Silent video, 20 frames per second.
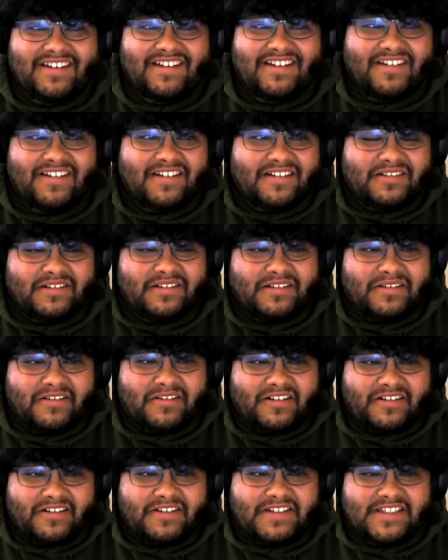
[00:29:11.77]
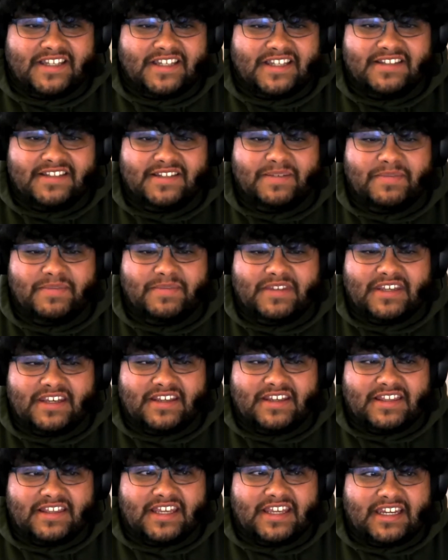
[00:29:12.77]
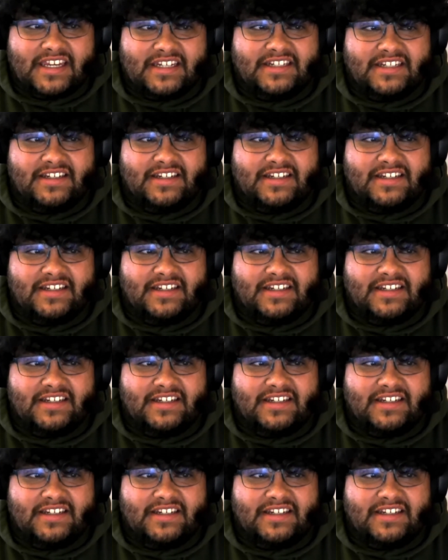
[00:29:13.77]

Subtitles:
Laurent, you said something that